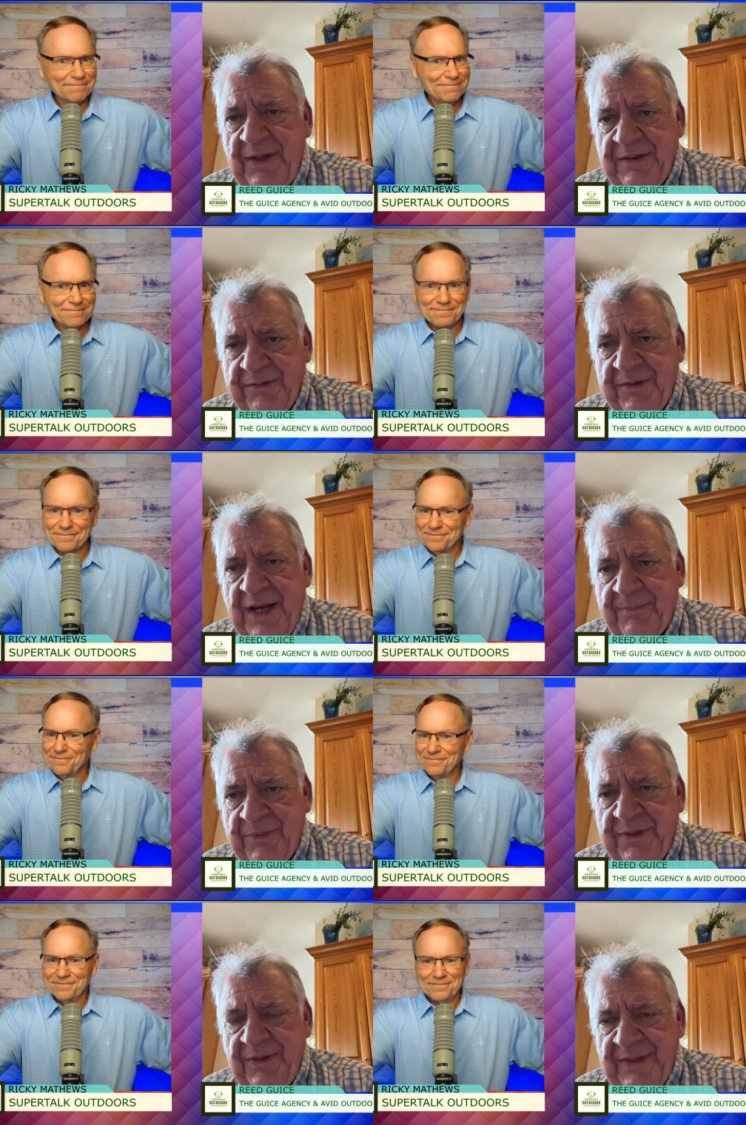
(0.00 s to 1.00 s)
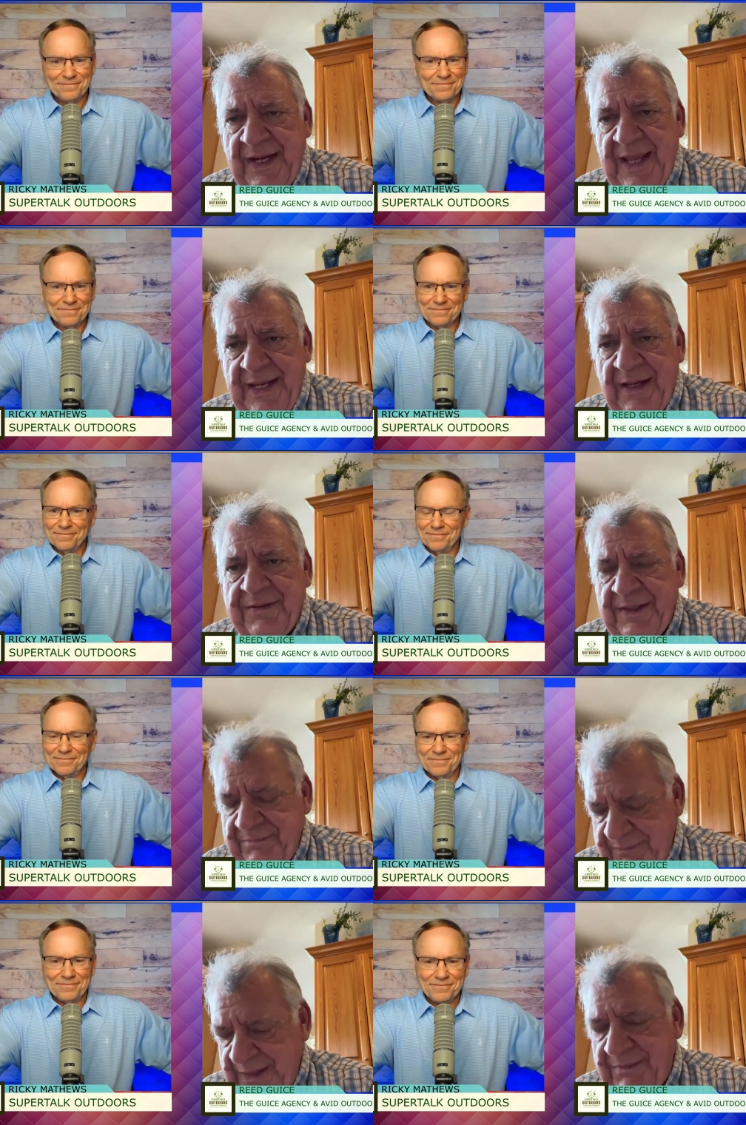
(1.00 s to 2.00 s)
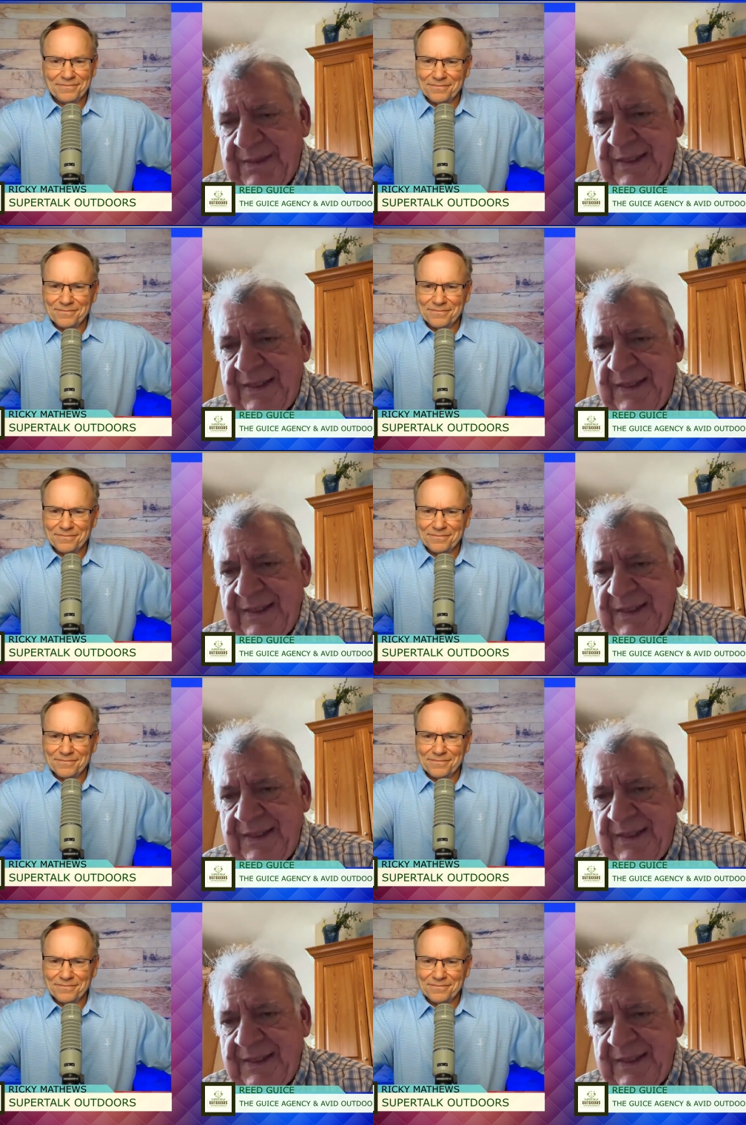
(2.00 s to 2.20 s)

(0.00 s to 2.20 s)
Speaker 1: mutton snapper, you know, that hang out. They yeah,